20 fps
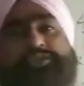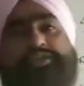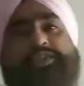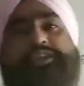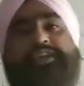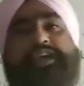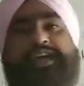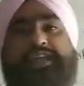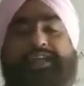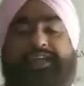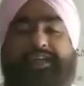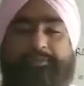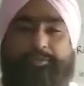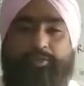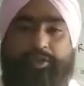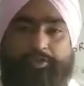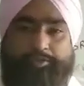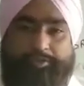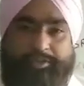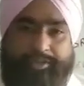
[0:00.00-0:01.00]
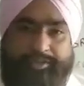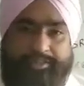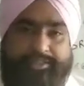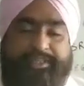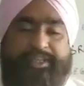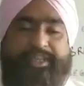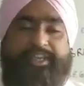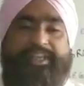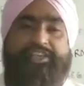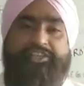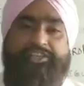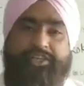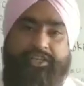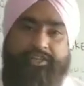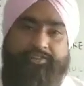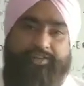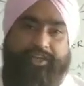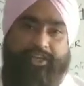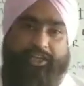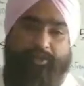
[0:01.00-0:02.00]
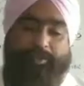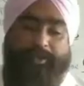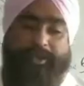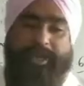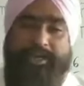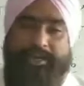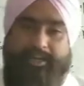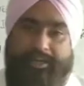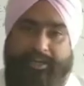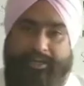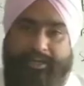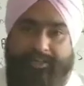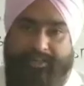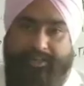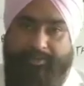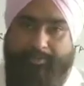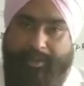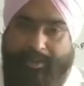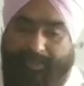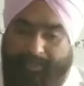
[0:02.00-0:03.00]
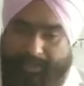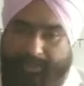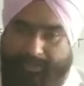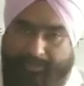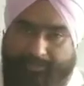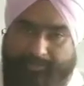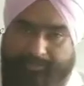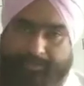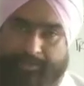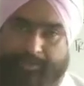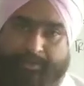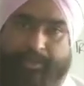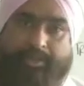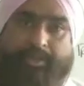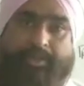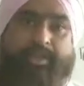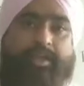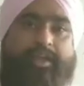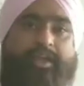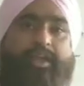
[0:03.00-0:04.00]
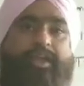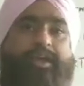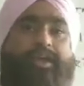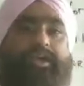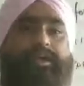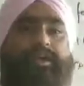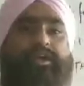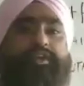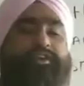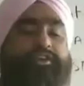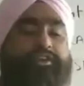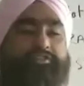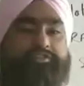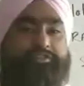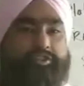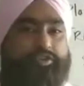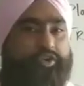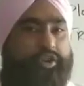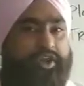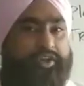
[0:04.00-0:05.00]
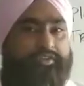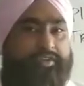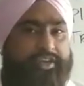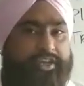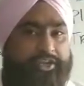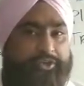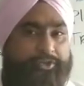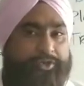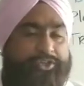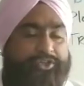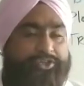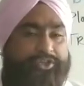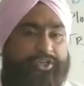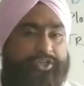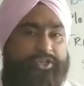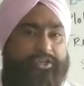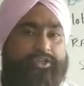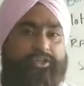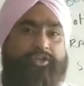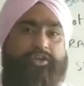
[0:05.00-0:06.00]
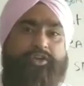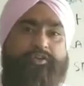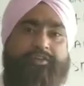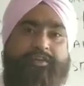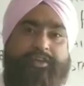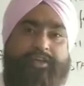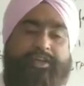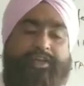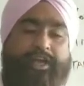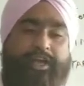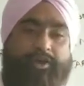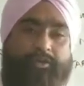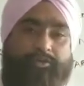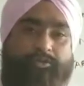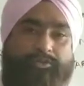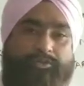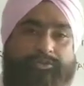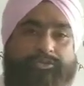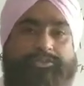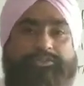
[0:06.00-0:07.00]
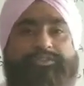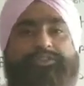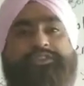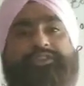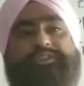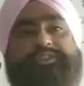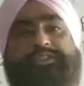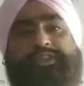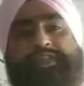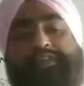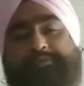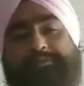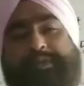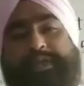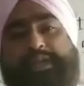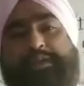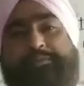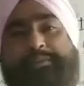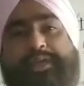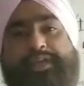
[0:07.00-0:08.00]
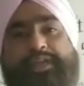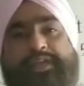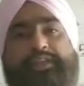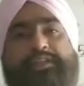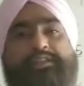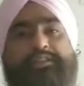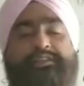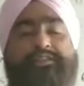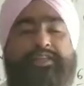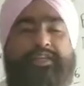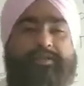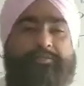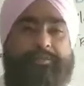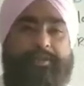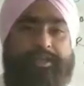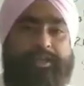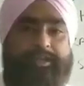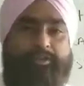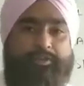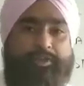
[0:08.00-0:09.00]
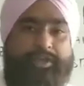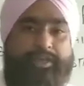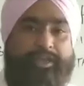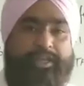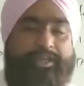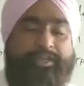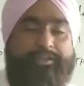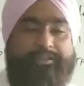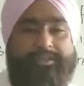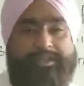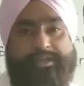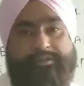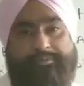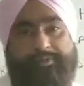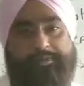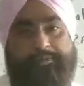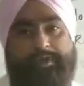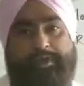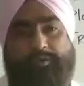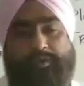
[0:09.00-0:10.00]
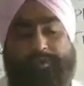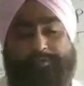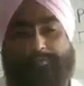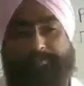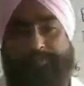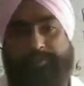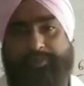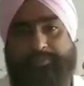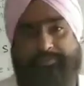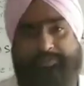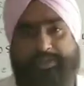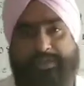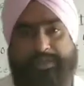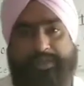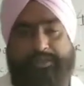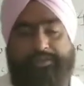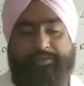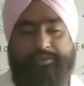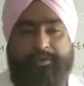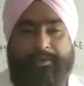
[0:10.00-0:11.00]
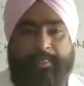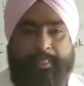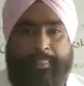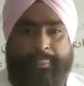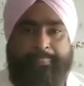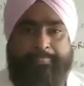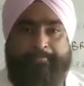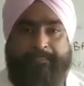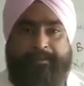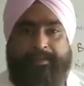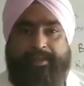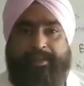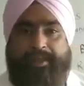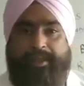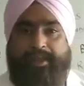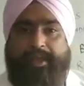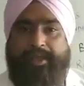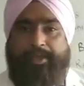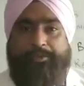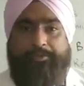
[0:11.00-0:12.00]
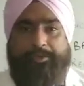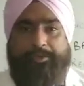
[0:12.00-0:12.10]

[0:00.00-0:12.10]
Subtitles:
the target profits initially when you are entering in the market. And if you have any question, you have any doubt, just send me a mail, send me a query, send me by website. You